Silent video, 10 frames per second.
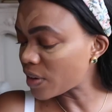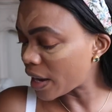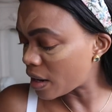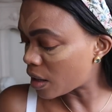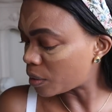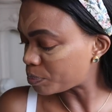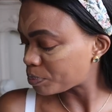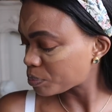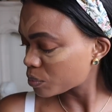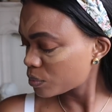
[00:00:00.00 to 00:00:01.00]
like a
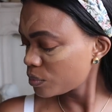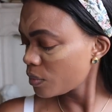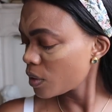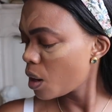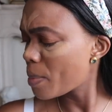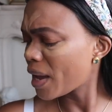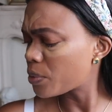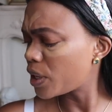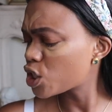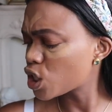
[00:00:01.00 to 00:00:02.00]
bad
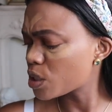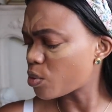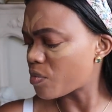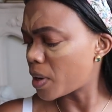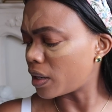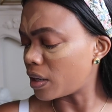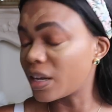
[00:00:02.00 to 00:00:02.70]
relationship with money.